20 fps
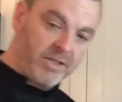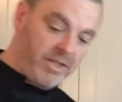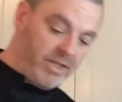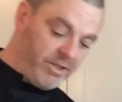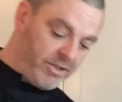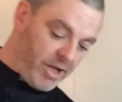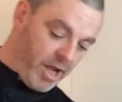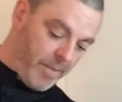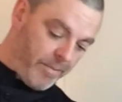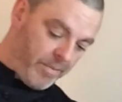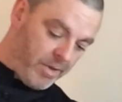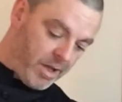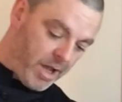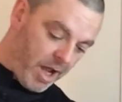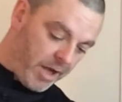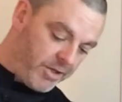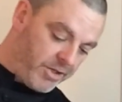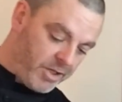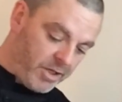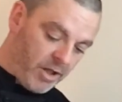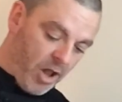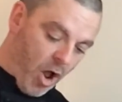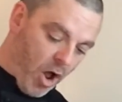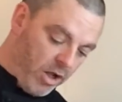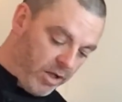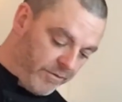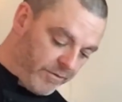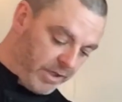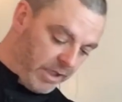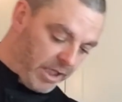these up until
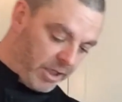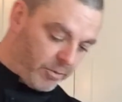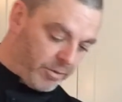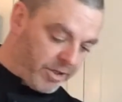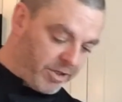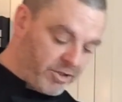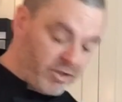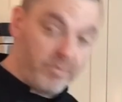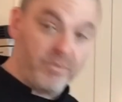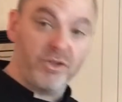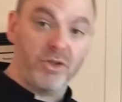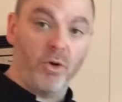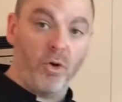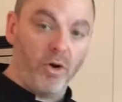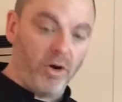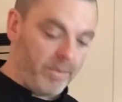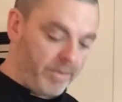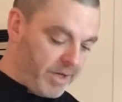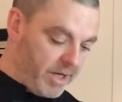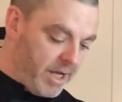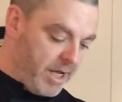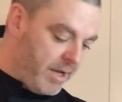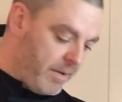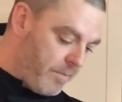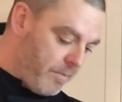all of the liquid is absorbed